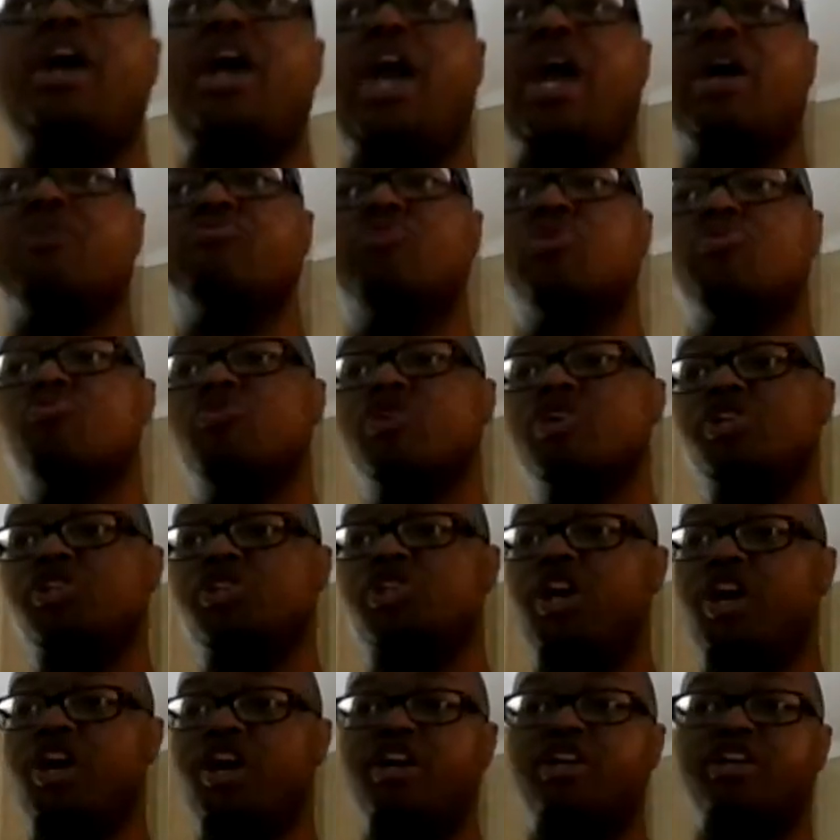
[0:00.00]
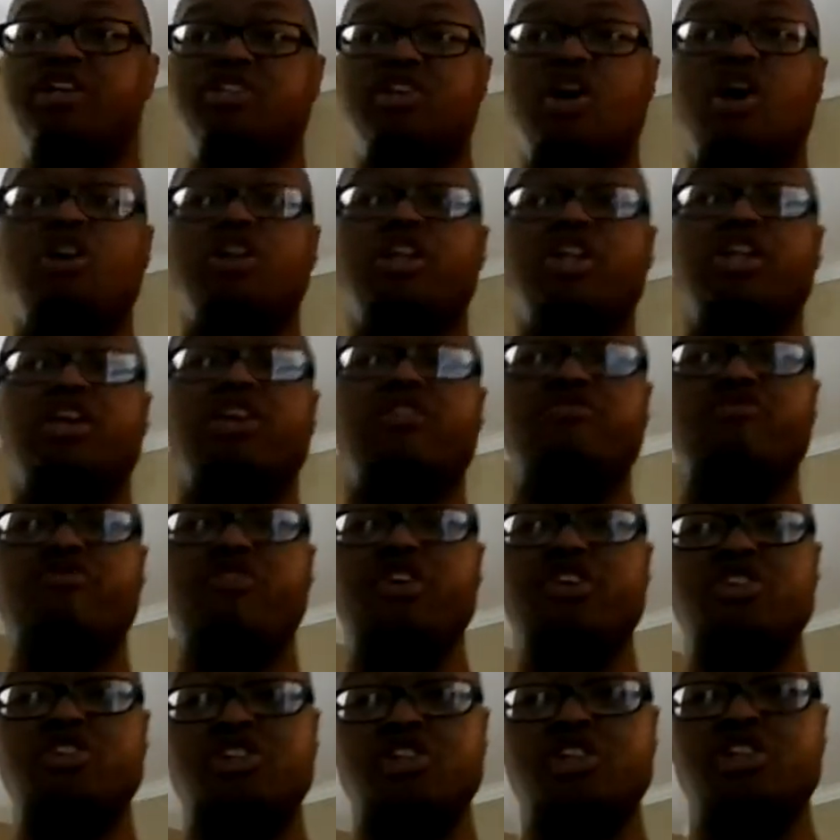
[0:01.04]
And when we share this holy
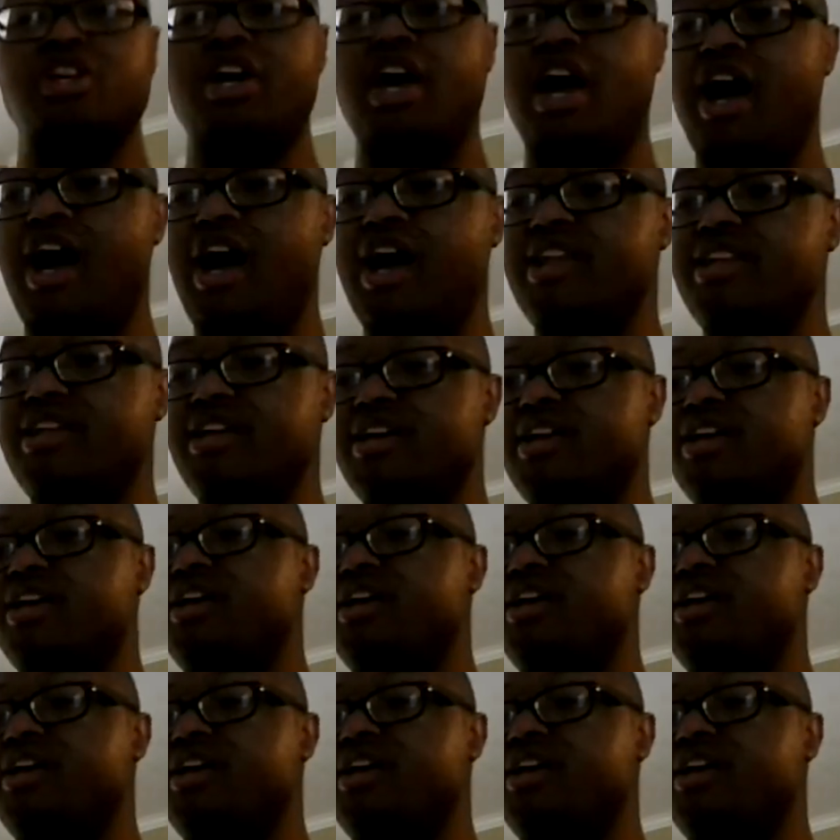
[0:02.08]
convention, God,